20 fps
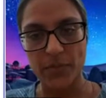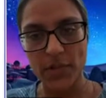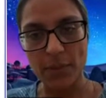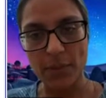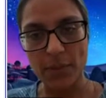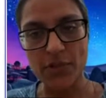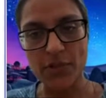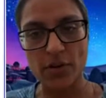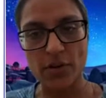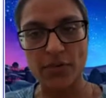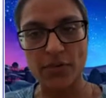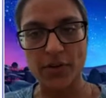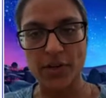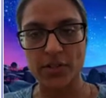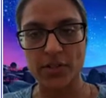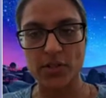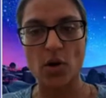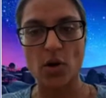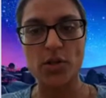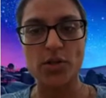
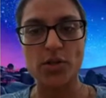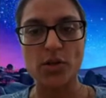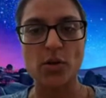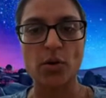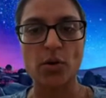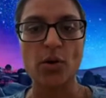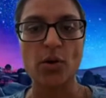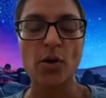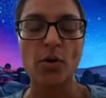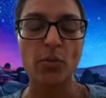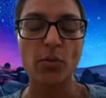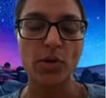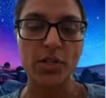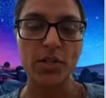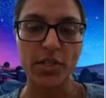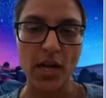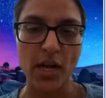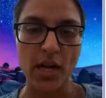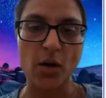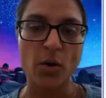subsurface also
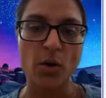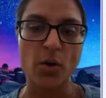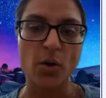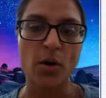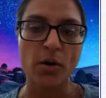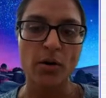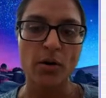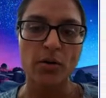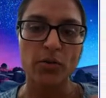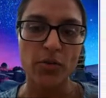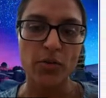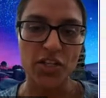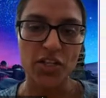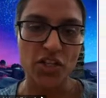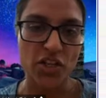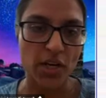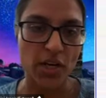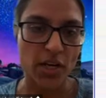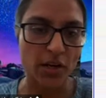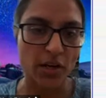was now
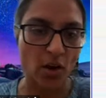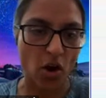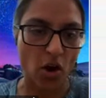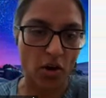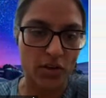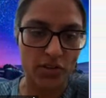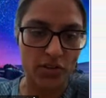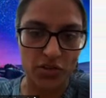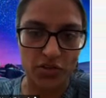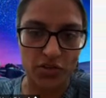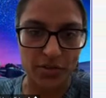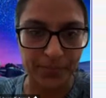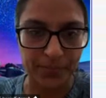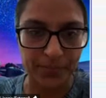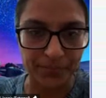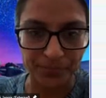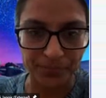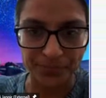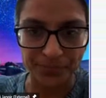rich in oxygen.